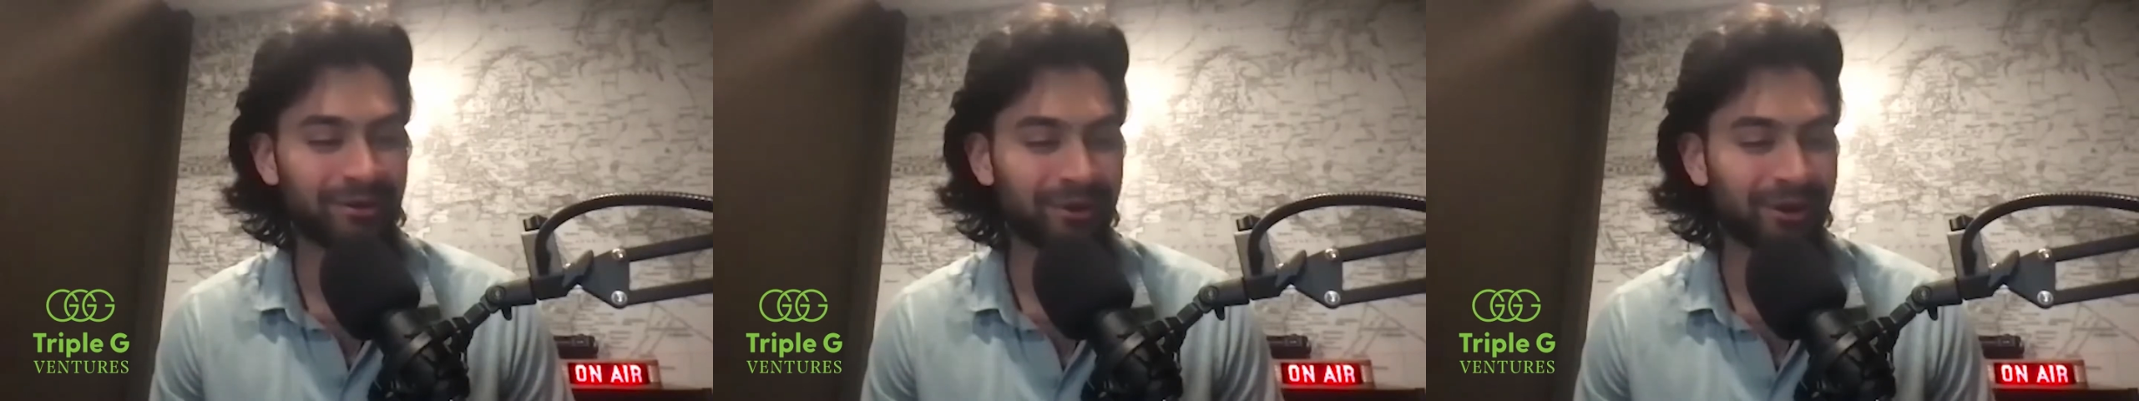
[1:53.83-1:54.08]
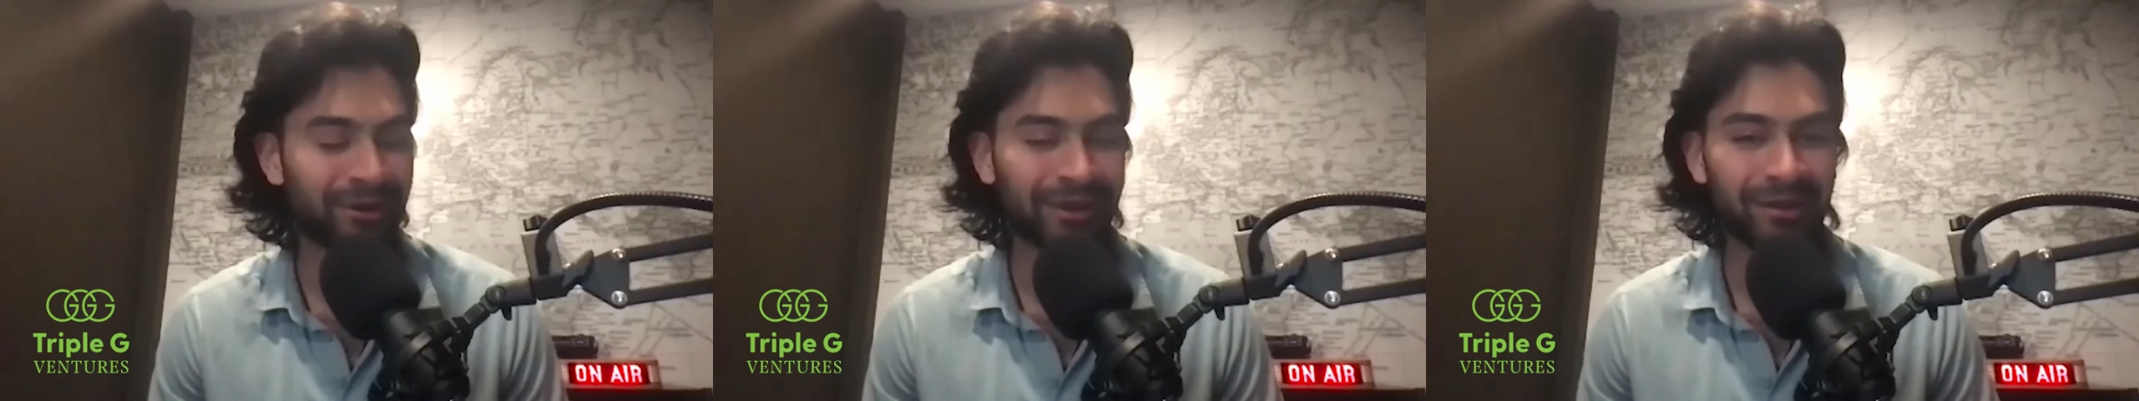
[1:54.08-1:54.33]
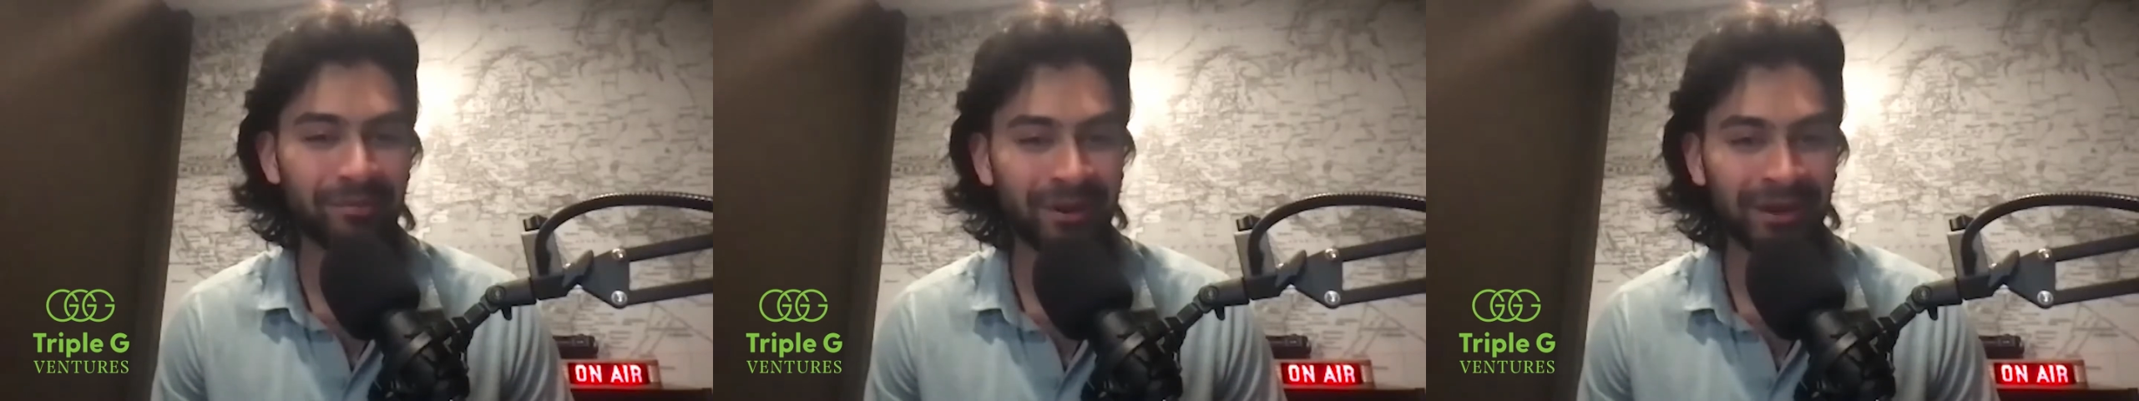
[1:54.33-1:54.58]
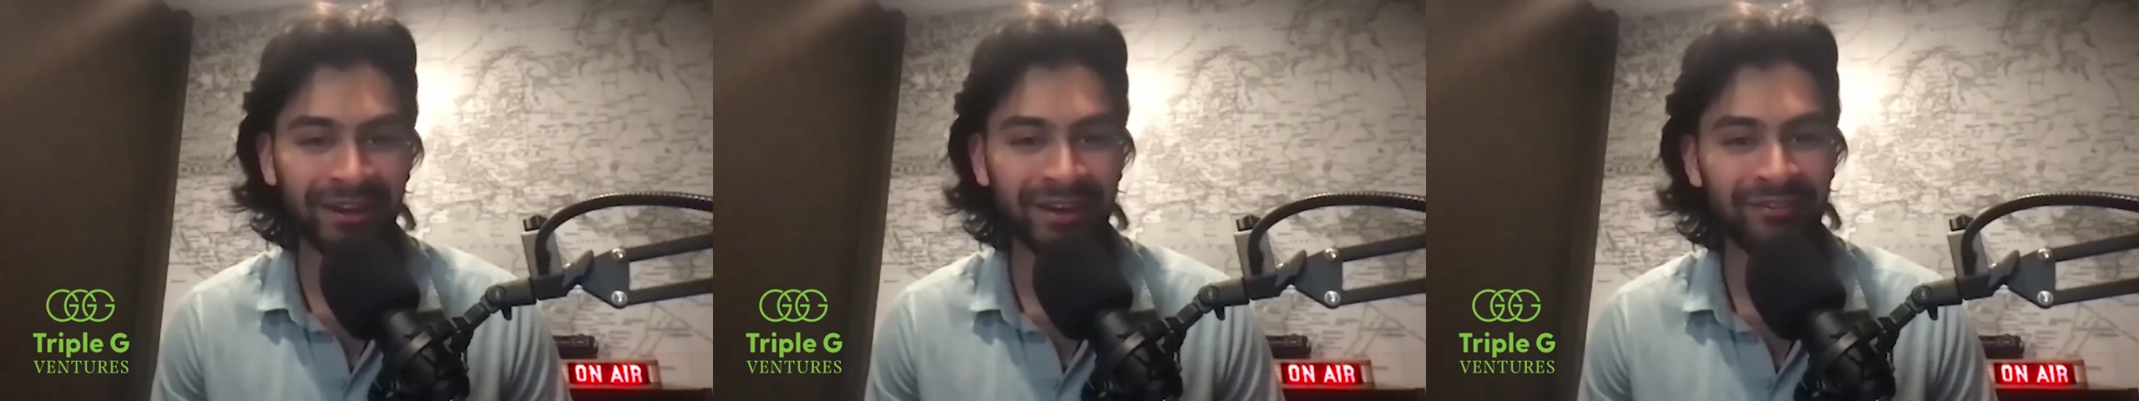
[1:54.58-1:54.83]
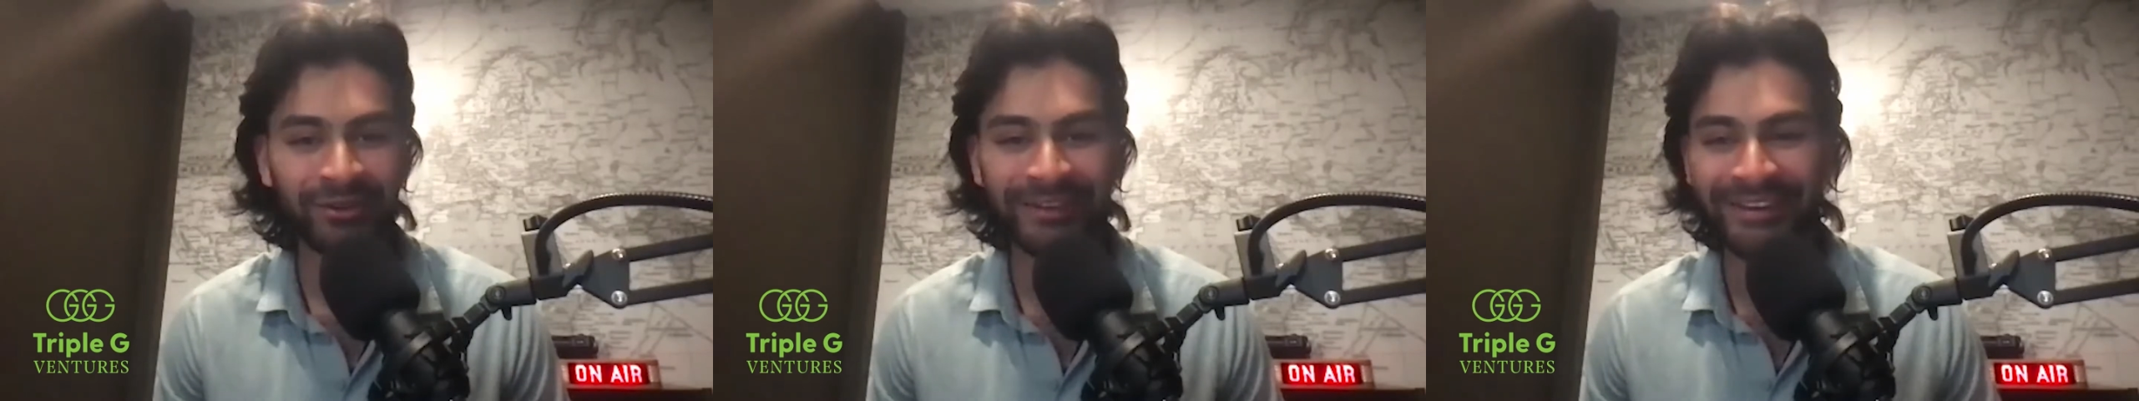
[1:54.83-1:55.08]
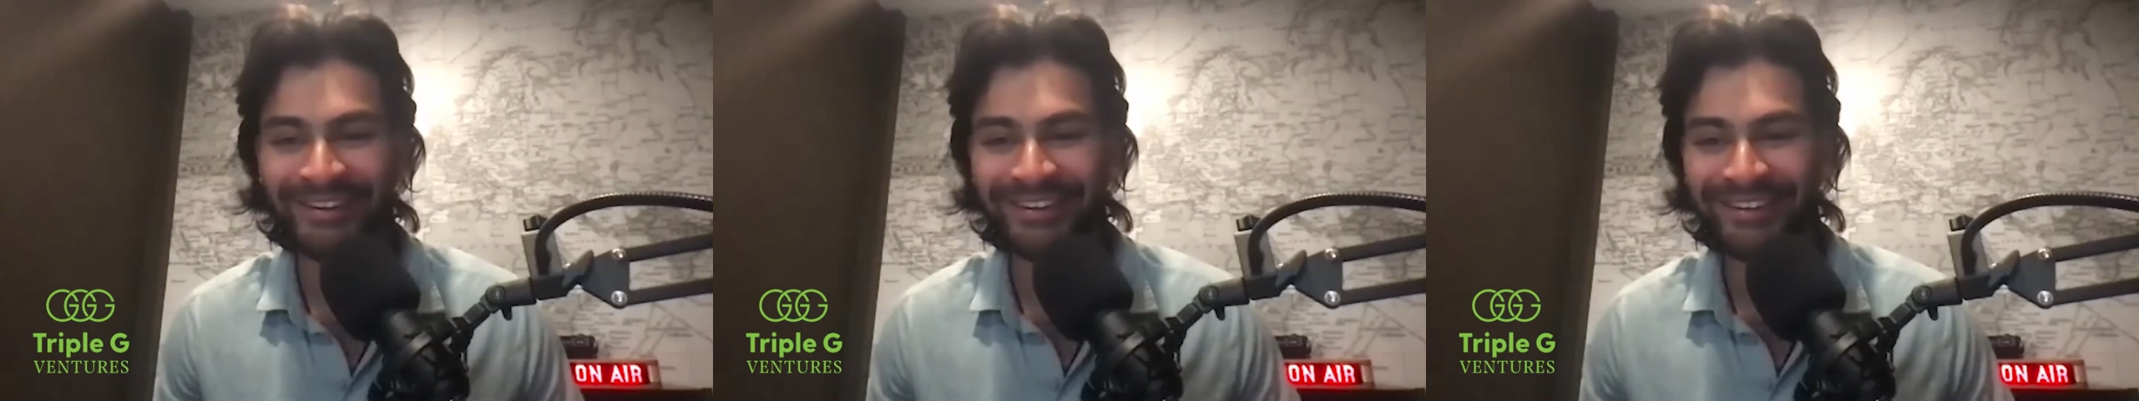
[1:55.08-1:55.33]
growing up, and I never
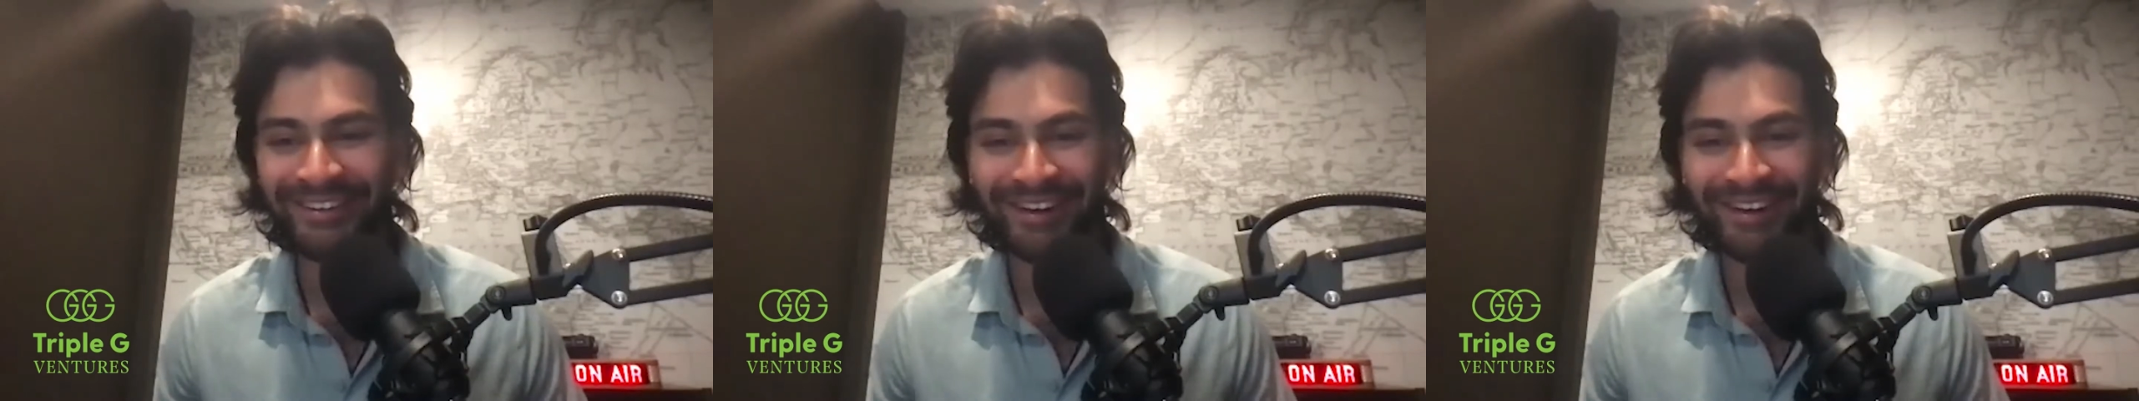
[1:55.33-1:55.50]
did.